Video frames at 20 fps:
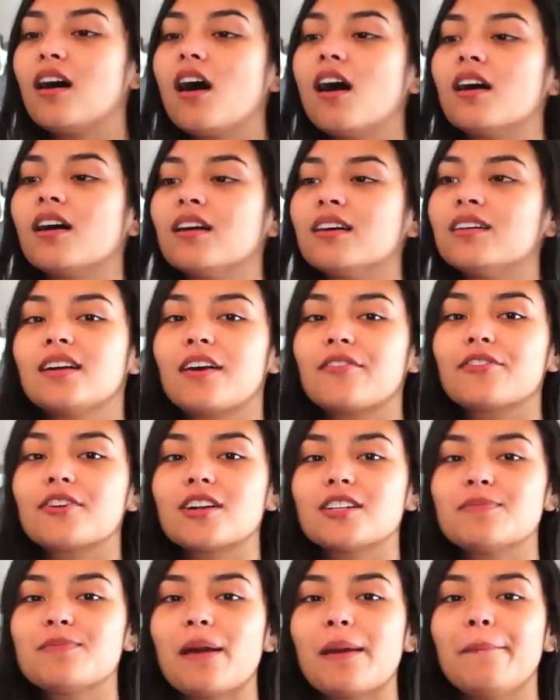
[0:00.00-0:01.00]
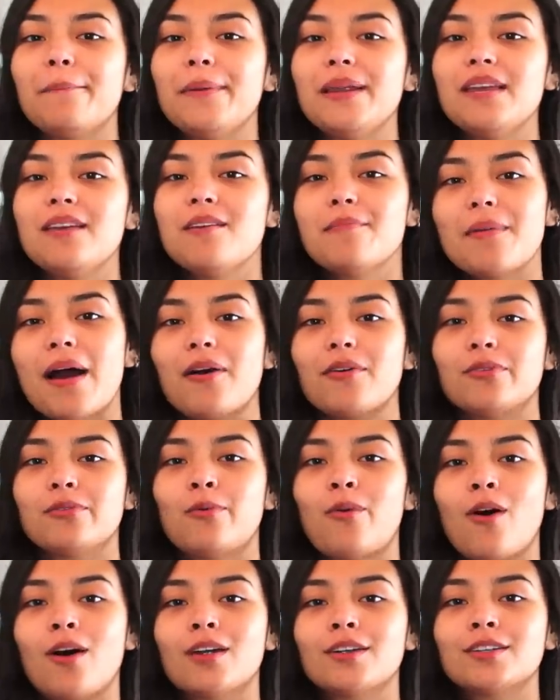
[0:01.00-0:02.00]
Oh, I forgot to buy mini
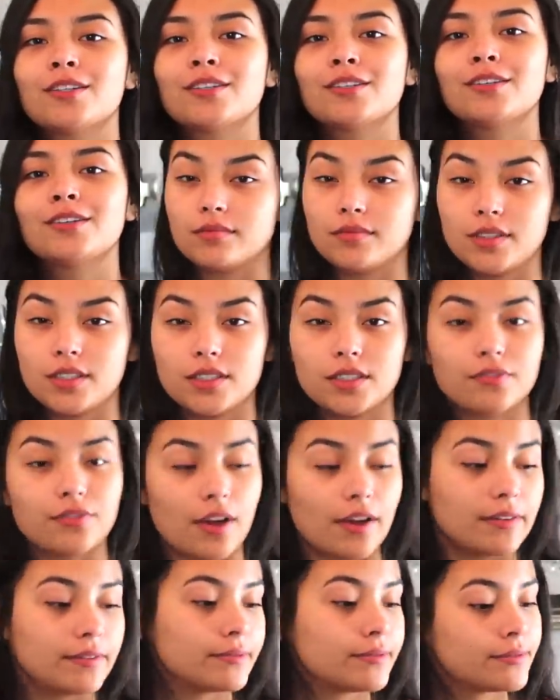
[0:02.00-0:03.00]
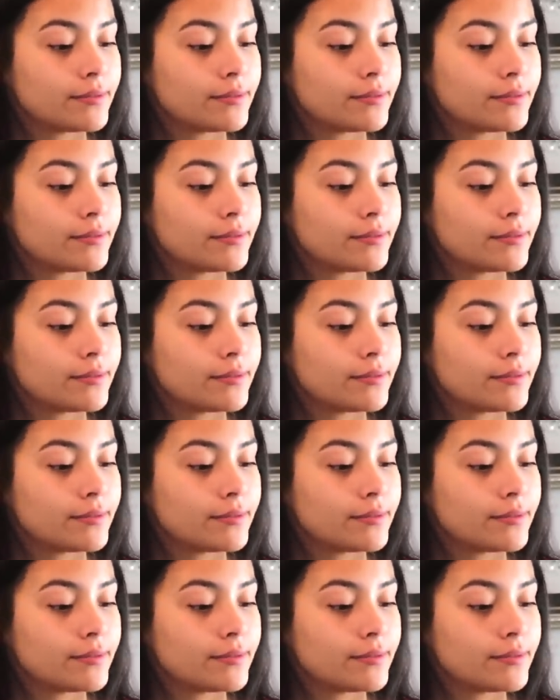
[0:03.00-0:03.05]
mouthwash. It's fine.